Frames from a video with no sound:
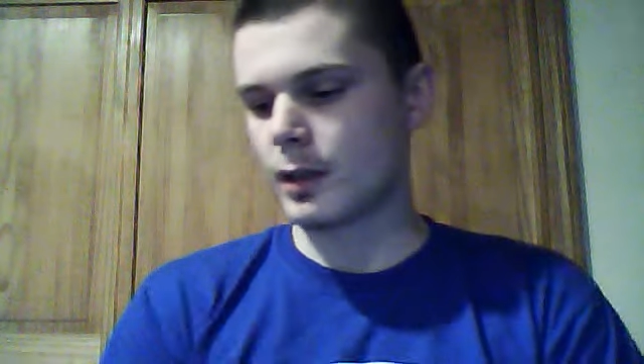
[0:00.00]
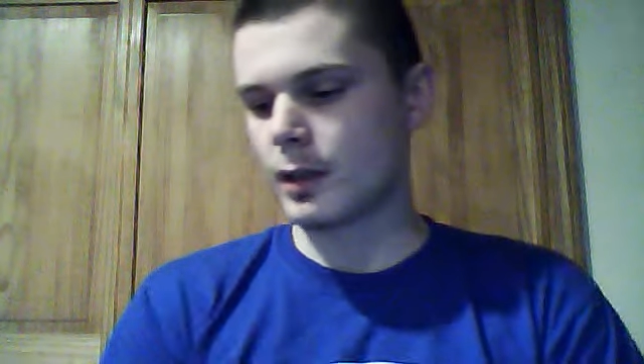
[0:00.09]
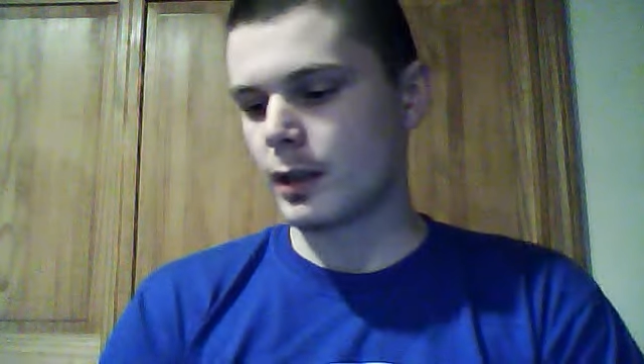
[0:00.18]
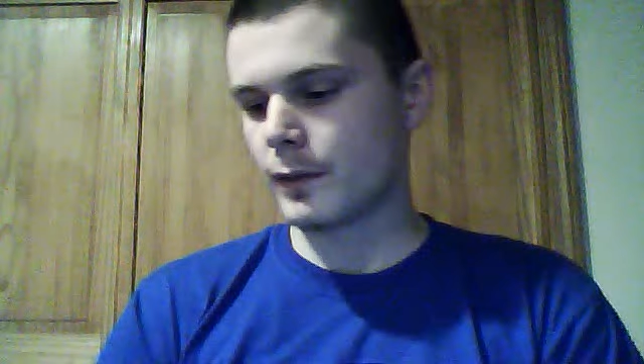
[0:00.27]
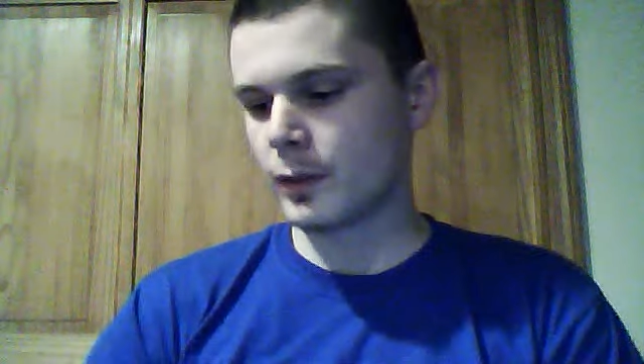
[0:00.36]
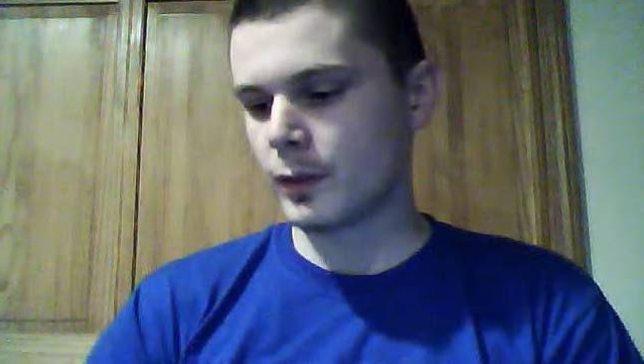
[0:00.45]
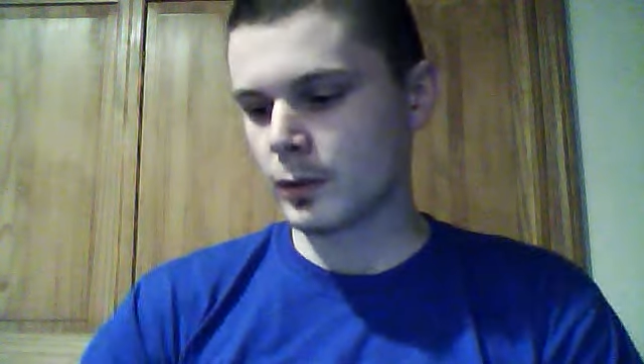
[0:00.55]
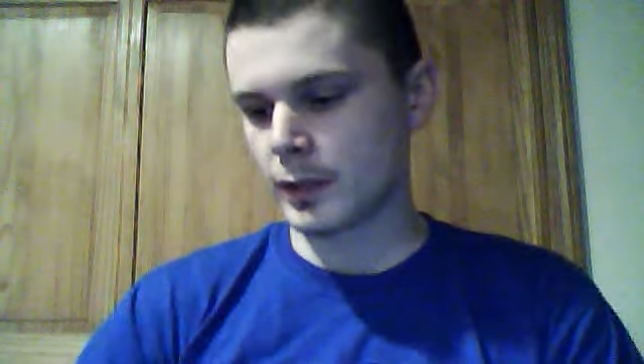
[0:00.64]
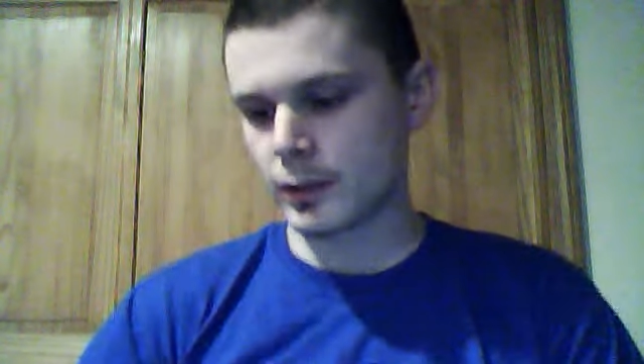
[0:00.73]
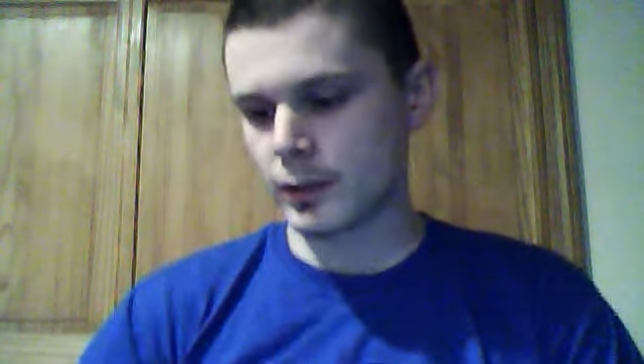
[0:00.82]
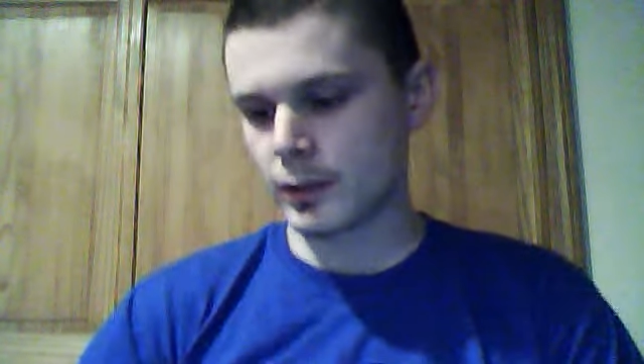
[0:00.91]
If you don't know what they
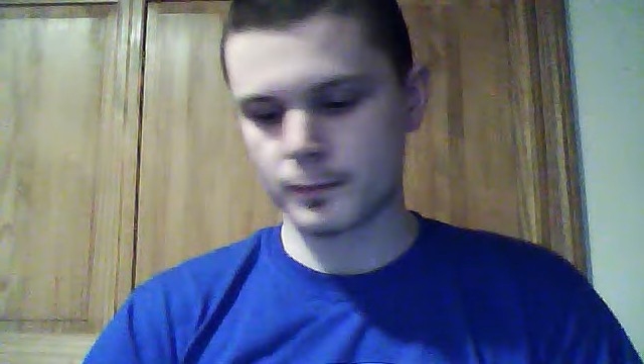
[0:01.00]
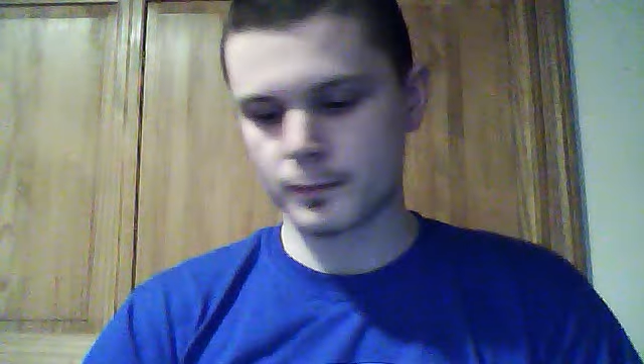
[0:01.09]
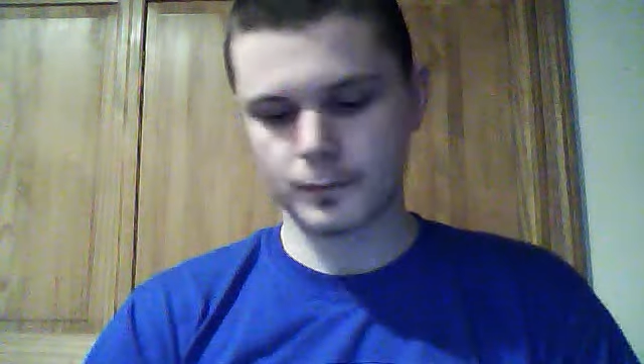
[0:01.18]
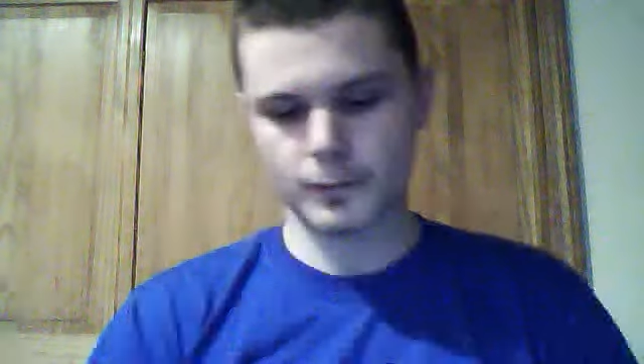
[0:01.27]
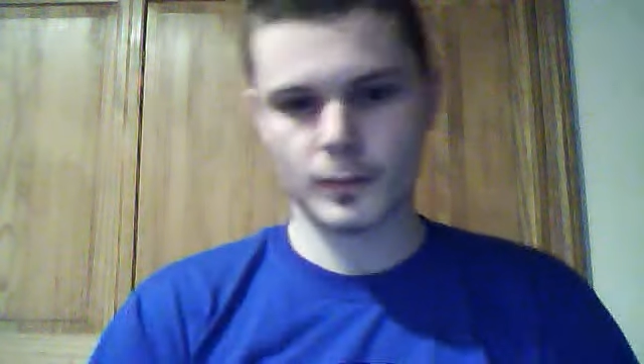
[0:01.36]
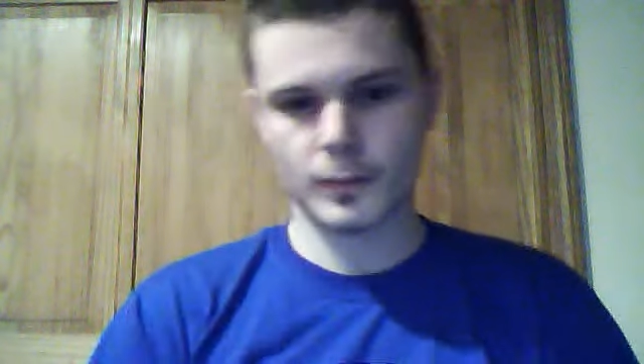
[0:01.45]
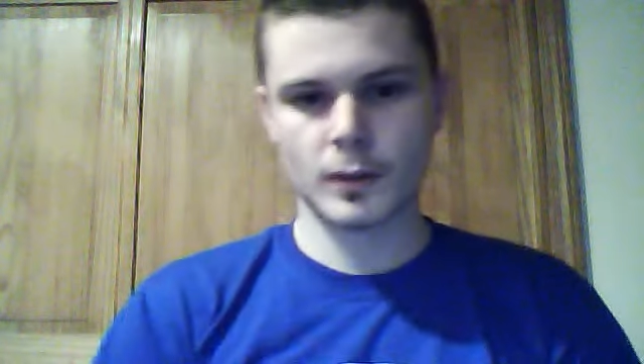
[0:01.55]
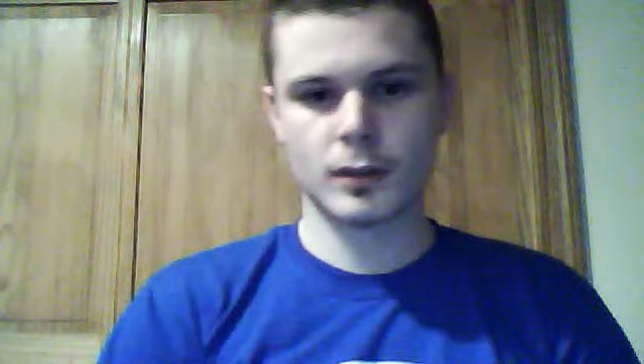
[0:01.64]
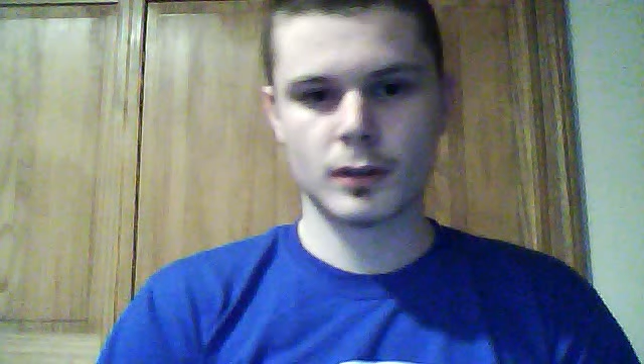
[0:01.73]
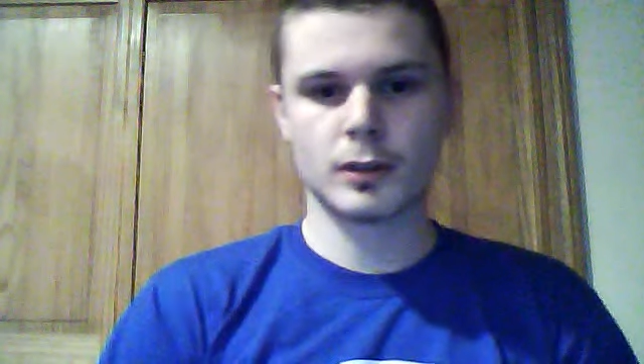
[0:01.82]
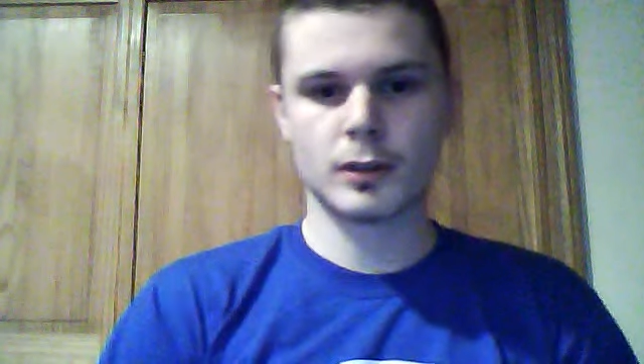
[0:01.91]
do,
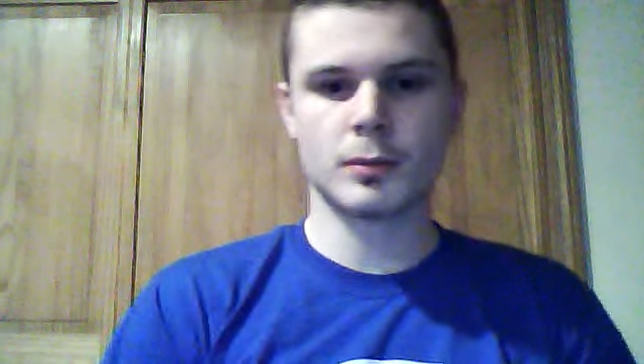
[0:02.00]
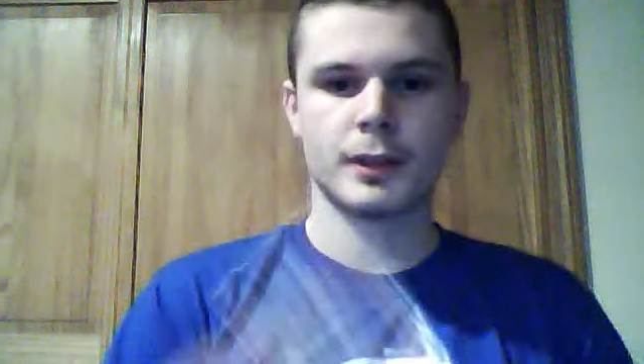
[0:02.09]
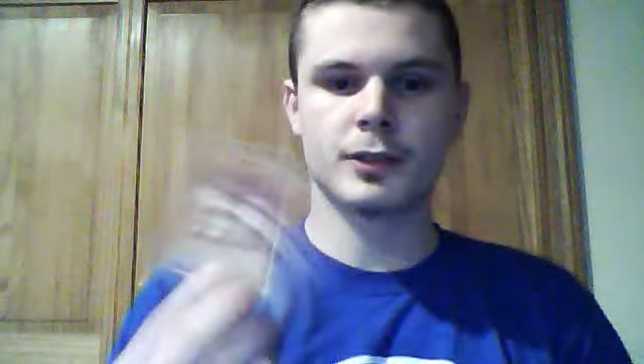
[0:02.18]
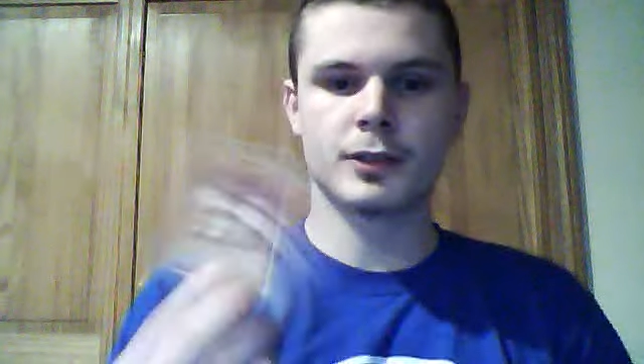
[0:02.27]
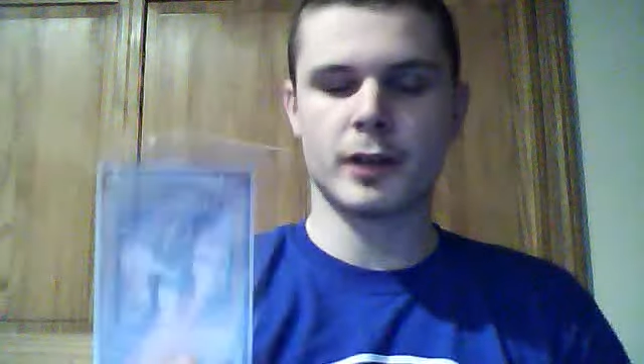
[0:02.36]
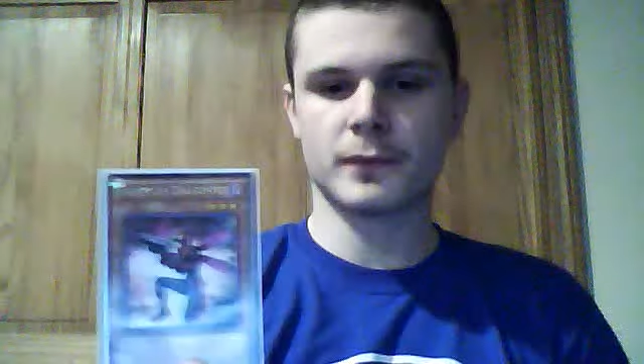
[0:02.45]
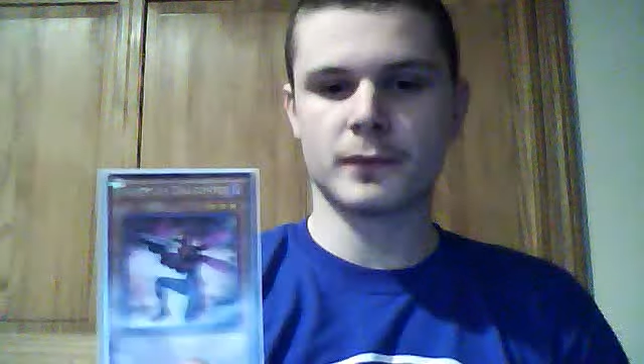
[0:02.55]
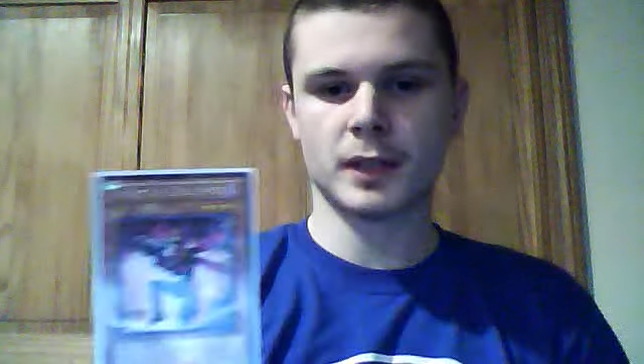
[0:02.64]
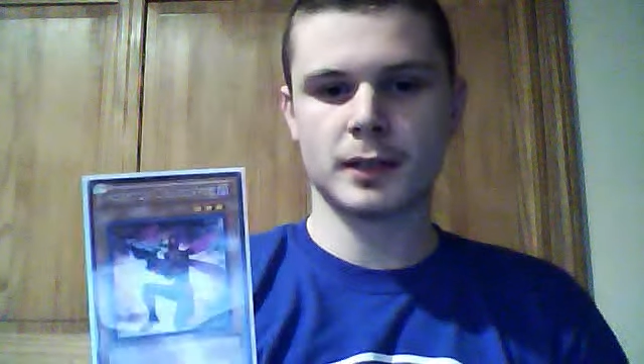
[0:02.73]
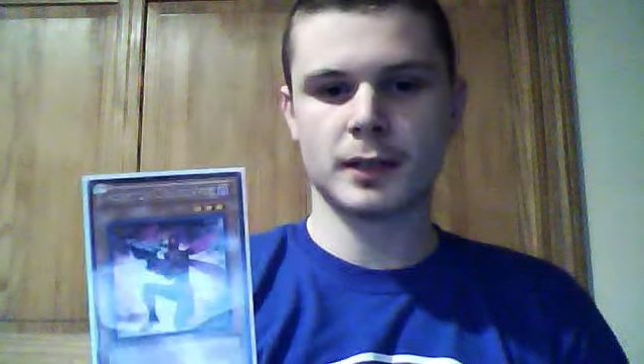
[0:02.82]
you play the Dragonfly